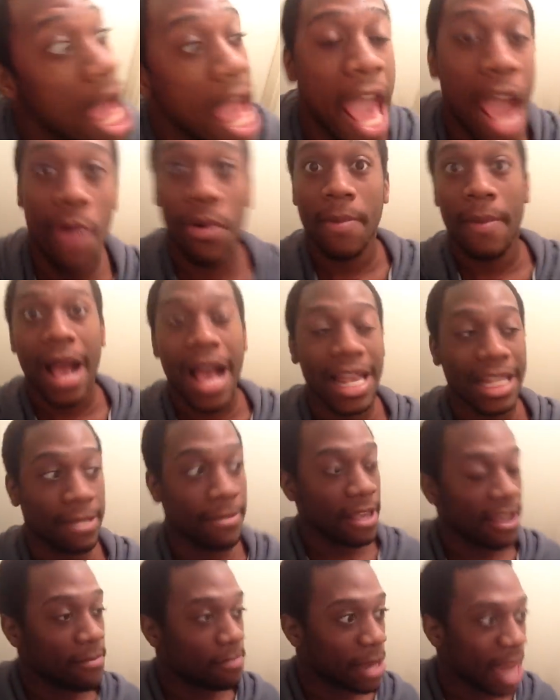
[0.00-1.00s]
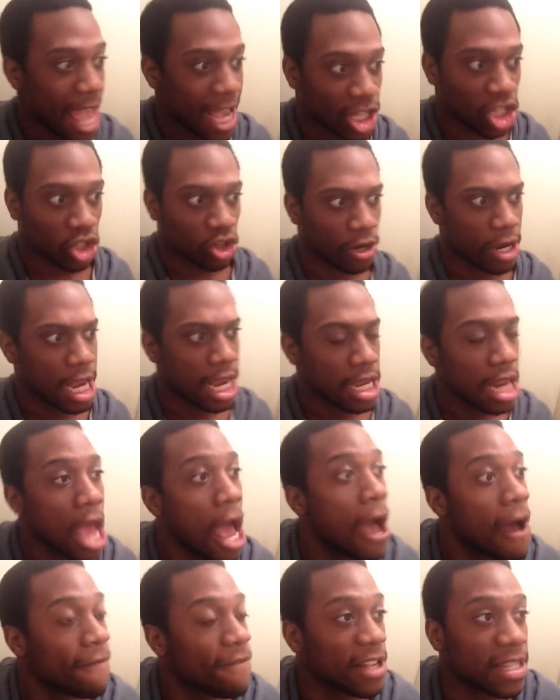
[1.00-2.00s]
It reminds me of Blackstreet
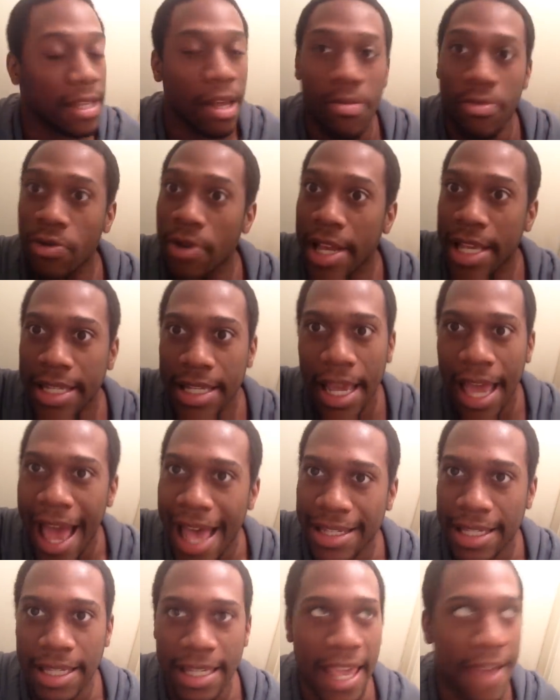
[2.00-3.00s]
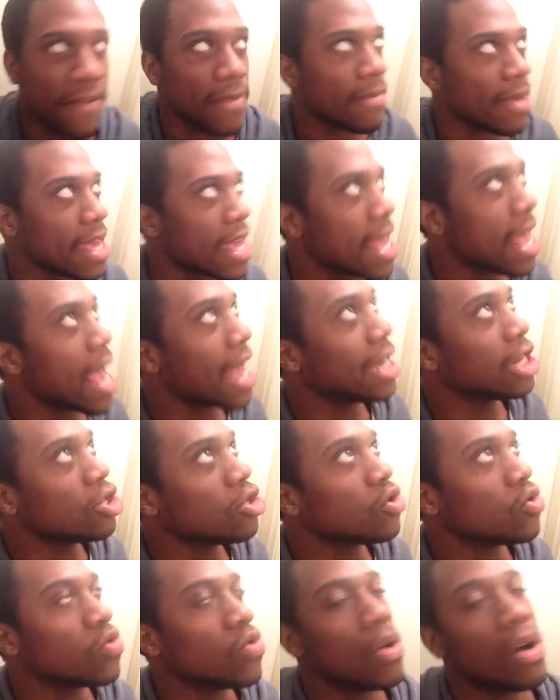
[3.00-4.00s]
for some reason, guys. It's giving me a
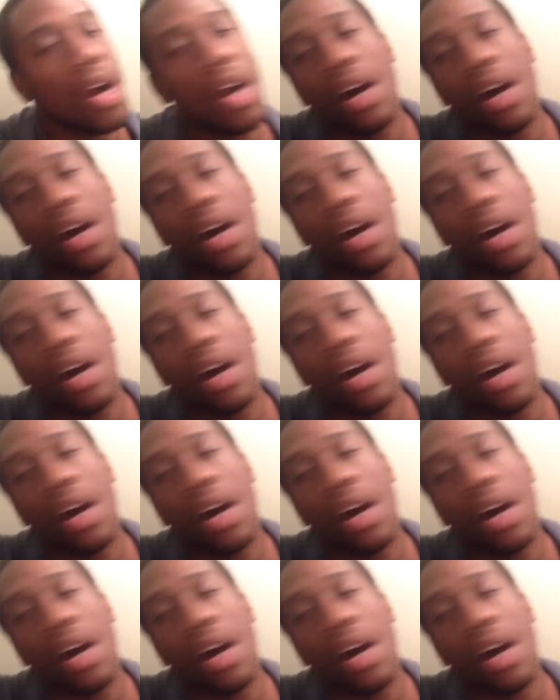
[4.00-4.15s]
little